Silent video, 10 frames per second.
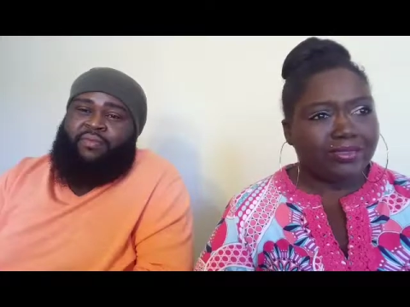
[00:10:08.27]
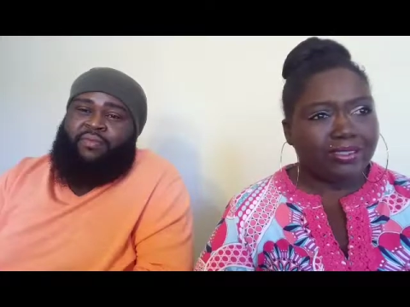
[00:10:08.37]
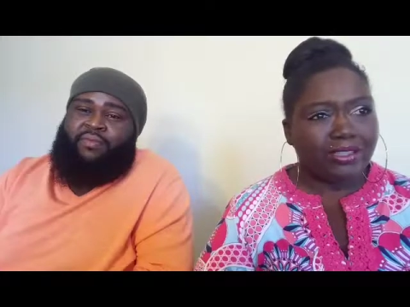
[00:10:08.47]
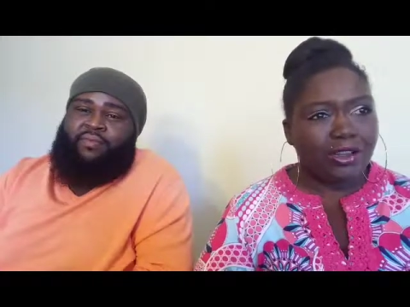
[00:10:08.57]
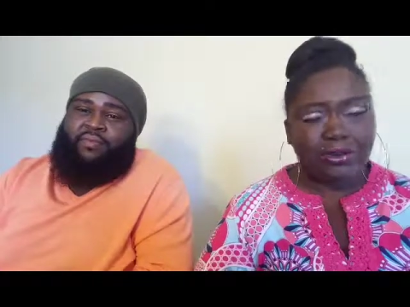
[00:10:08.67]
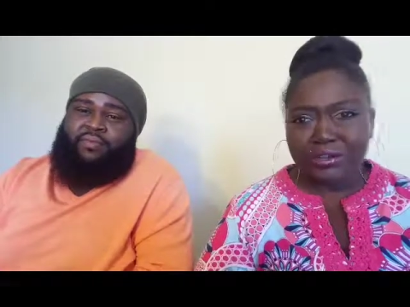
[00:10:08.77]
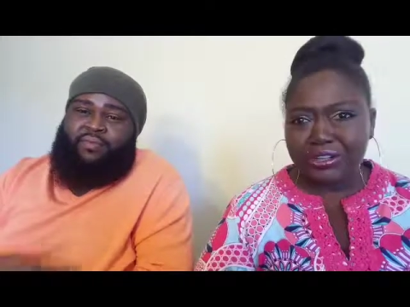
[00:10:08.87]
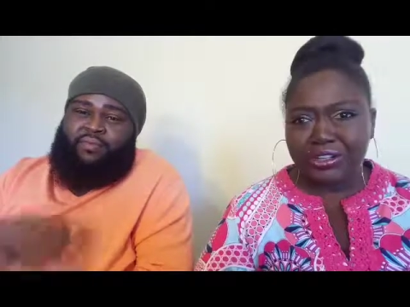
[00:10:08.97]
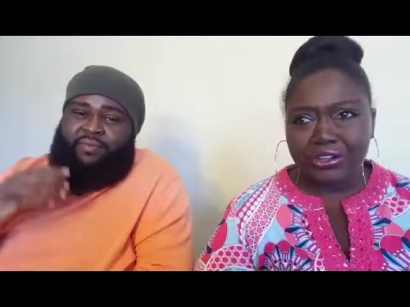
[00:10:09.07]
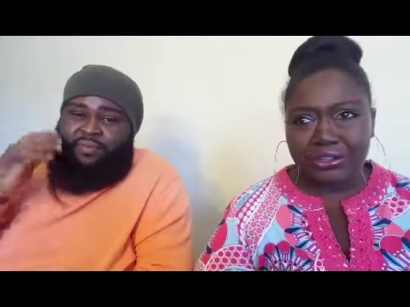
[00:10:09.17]
Speaker 1: learn to
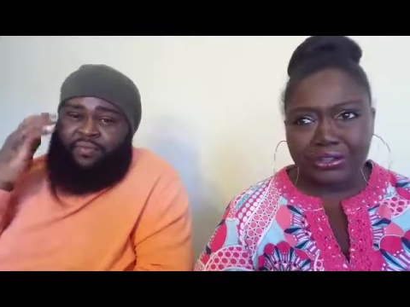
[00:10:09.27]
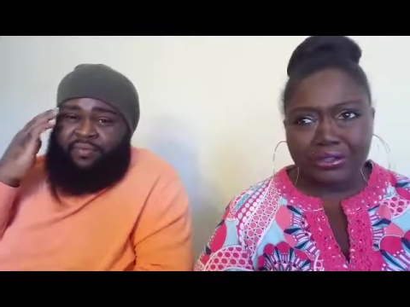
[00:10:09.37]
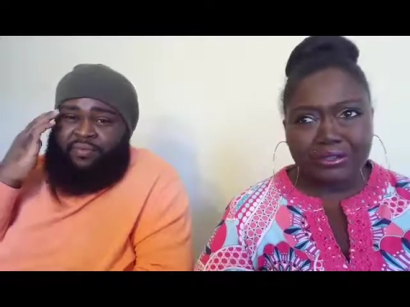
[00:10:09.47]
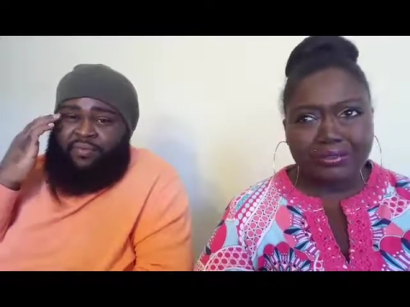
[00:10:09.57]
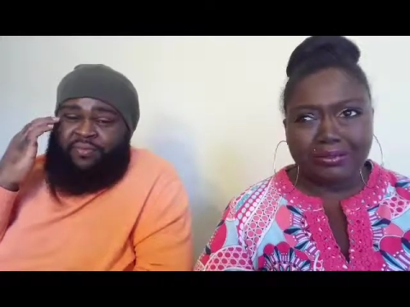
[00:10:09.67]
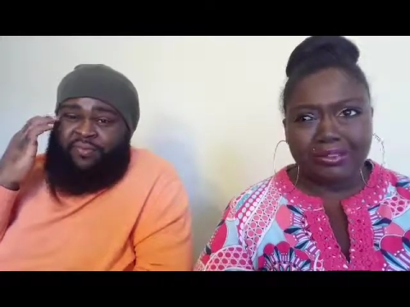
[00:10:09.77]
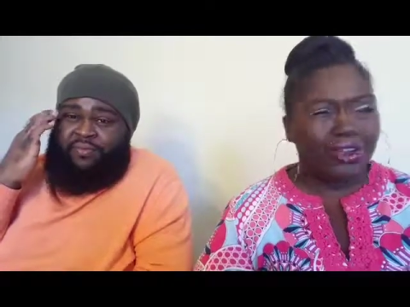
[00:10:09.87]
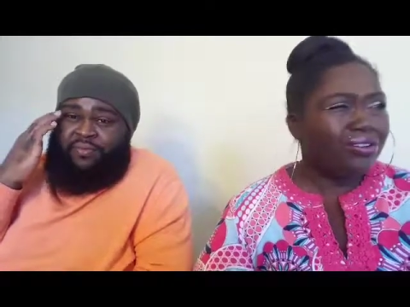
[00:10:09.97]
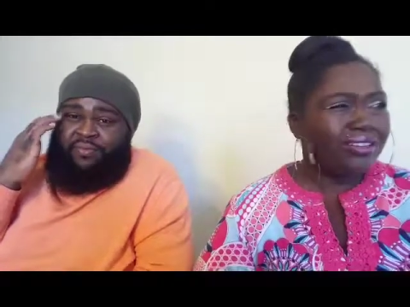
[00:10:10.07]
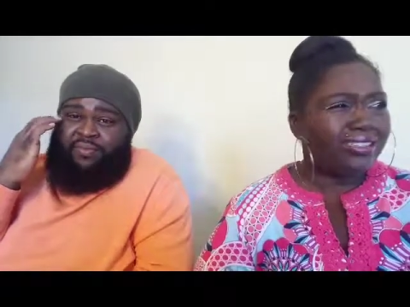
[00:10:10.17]
cook,
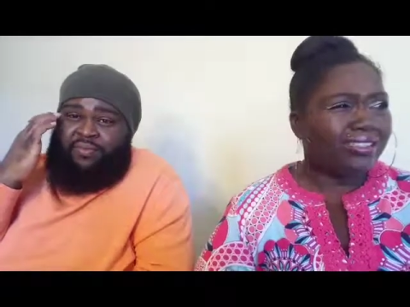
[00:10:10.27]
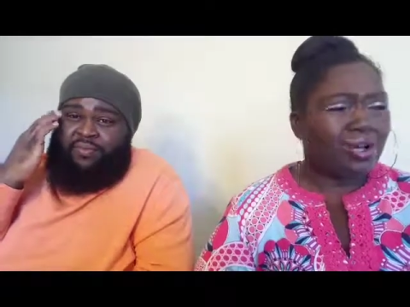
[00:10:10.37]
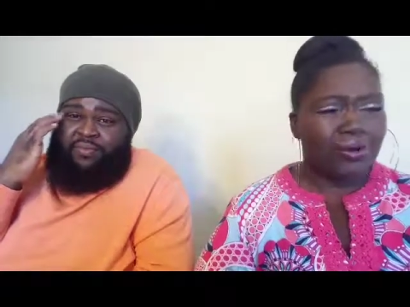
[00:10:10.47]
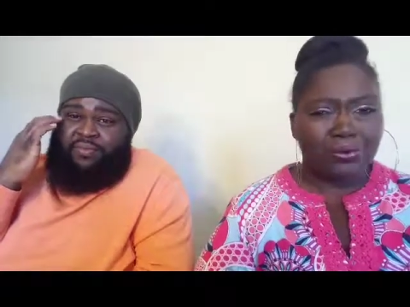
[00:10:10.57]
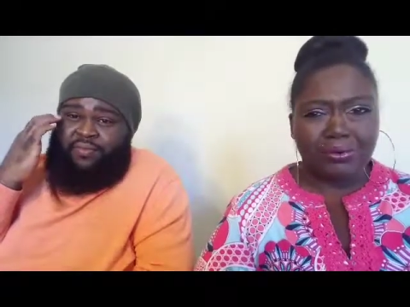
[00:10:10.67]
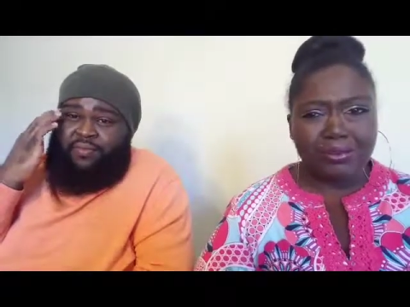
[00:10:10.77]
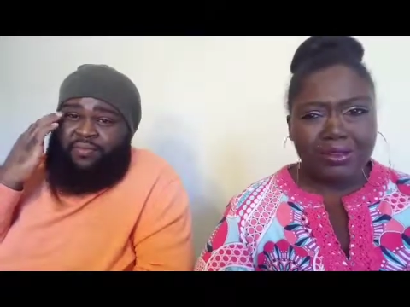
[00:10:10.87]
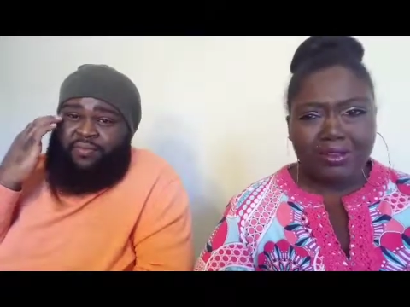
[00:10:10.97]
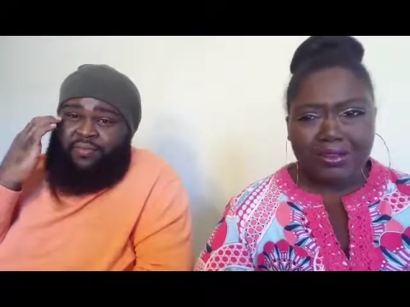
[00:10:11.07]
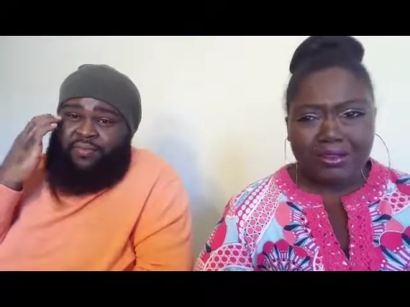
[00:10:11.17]
learn to sew,
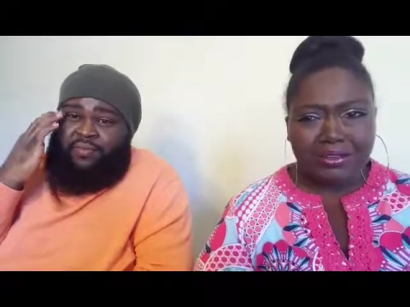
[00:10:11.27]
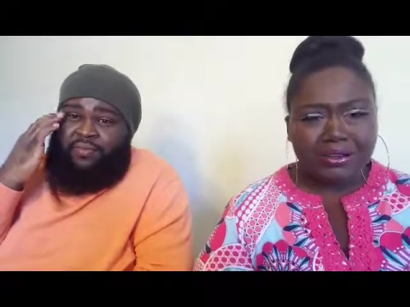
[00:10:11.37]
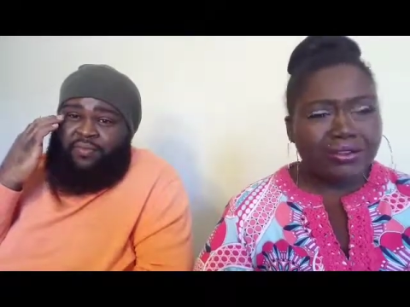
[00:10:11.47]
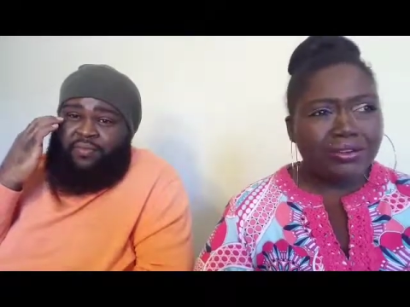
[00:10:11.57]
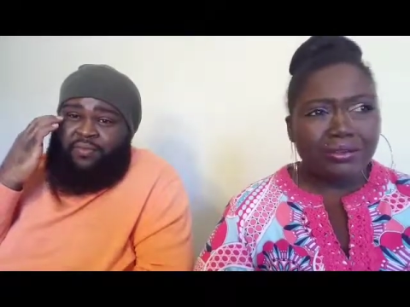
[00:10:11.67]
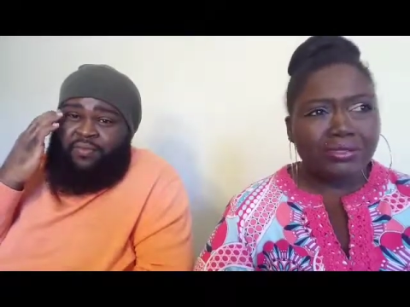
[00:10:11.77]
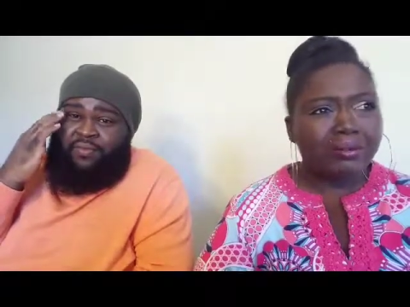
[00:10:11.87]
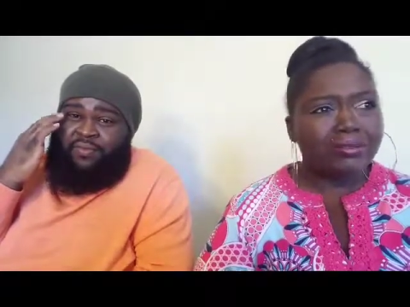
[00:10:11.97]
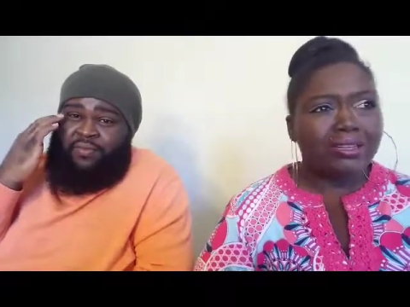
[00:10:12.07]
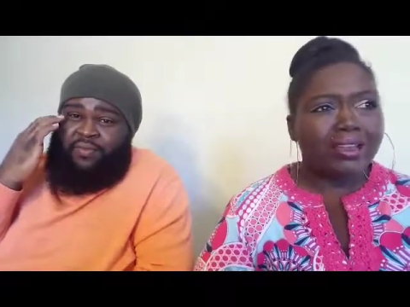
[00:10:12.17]
learn to do
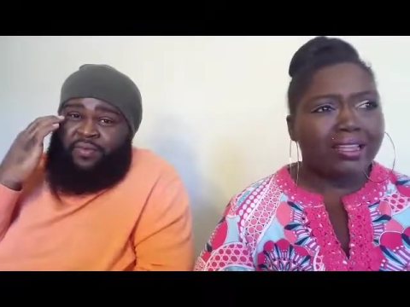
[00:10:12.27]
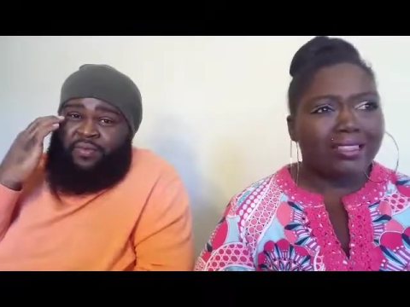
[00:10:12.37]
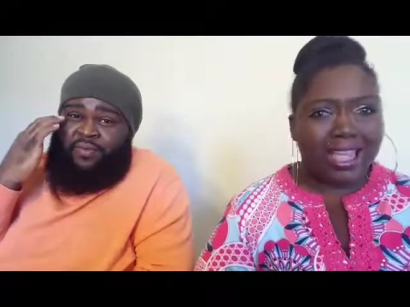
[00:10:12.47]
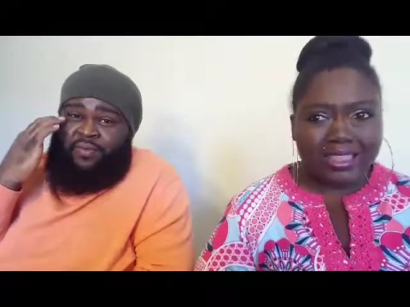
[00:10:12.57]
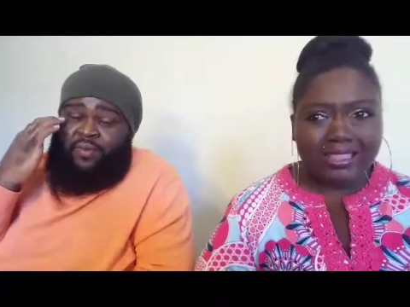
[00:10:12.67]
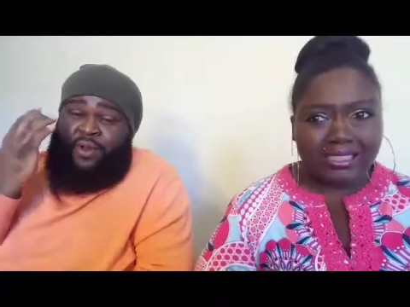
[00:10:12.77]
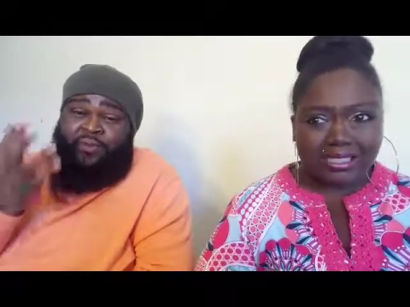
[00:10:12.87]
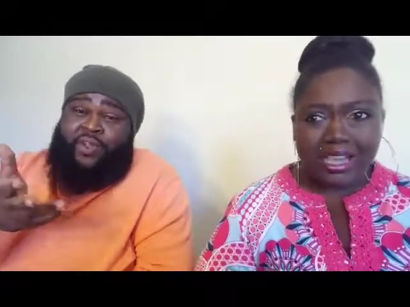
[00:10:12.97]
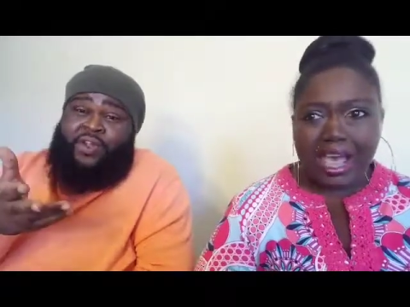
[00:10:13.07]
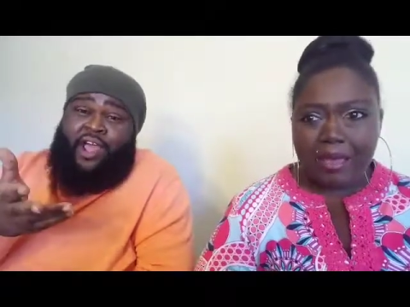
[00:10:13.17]
something like that. well,
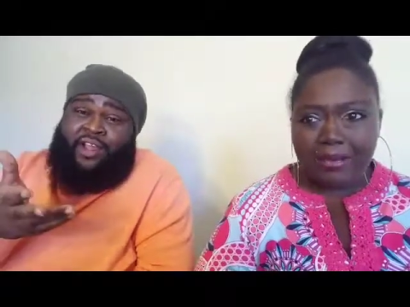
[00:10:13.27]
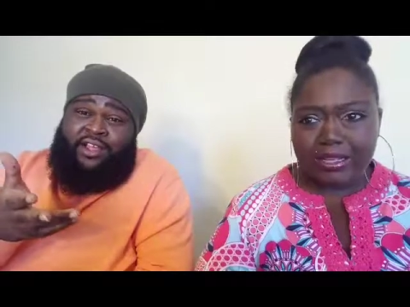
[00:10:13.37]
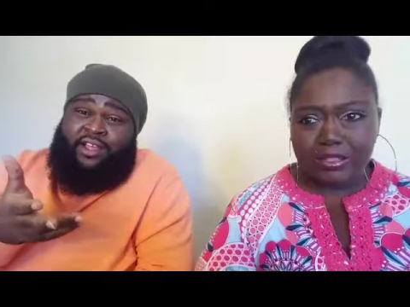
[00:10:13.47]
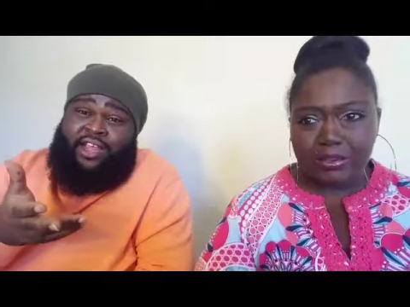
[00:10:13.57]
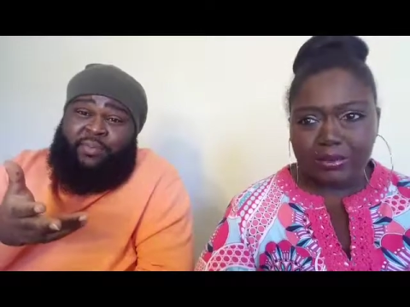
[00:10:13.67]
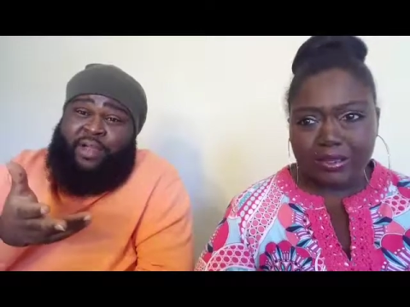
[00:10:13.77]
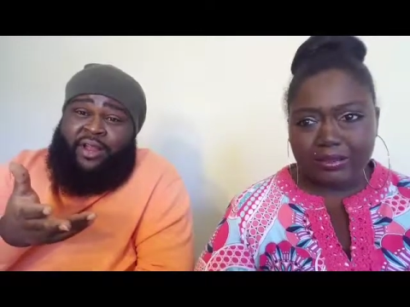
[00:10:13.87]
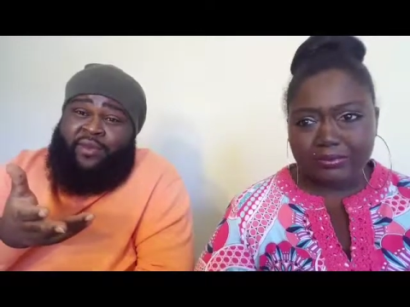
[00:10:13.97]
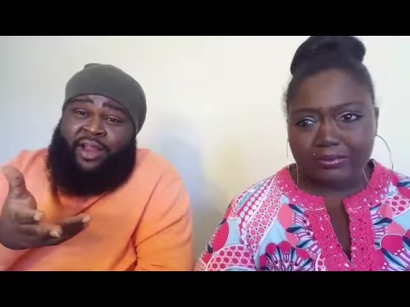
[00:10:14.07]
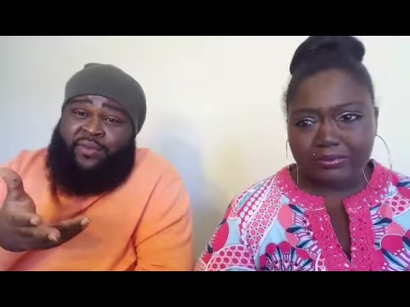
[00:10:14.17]
if you don't know how to cook, that's
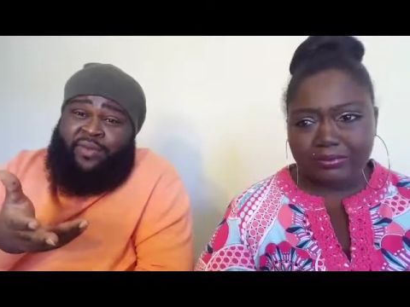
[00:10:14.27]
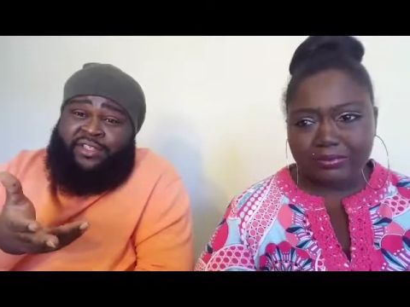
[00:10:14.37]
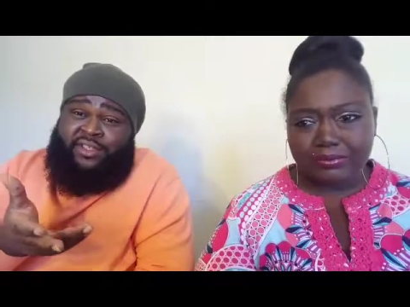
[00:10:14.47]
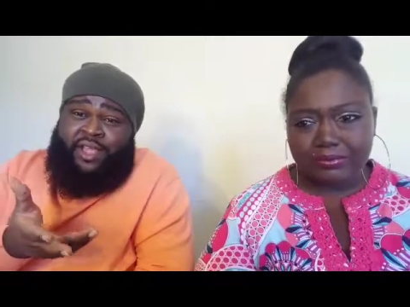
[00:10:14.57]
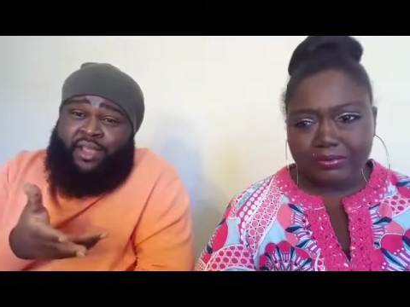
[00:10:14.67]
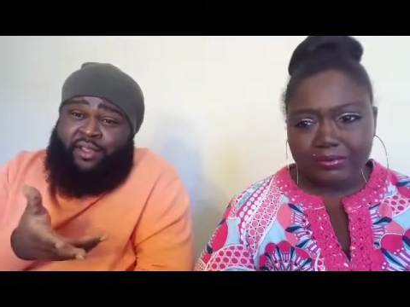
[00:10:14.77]
probably why
Speaker 2: they ain't with you now.